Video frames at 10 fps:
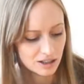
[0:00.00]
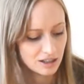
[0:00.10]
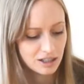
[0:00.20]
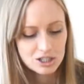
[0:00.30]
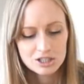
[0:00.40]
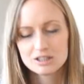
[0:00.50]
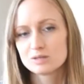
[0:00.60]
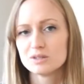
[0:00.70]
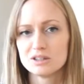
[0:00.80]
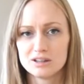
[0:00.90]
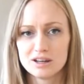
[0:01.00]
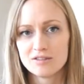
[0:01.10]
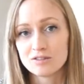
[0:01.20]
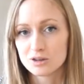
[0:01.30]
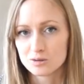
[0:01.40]
in each of these manila
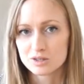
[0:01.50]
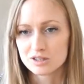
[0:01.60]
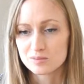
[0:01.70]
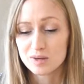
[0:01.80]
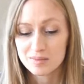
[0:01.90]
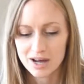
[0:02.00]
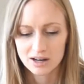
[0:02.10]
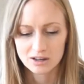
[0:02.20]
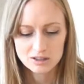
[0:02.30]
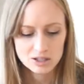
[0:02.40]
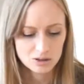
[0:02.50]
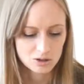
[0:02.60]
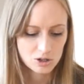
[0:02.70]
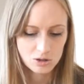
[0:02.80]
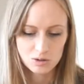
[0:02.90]
envelopes is my pattern, so I'll
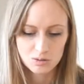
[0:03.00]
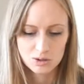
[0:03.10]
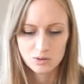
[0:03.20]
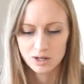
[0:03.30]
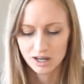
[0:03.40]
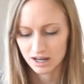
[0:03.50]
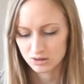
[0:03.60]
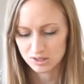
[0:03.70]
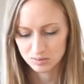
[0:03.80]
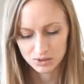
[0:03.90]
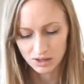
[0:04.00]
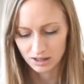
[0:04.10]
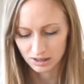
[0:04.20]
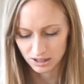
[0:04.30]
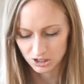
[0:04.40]
show you real quick how simple
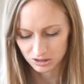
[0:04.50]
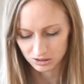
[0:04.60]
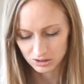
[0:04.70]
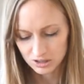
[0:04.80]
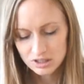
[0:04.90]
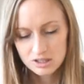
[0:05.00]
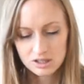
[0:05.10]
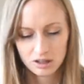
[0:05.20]
that actually looks.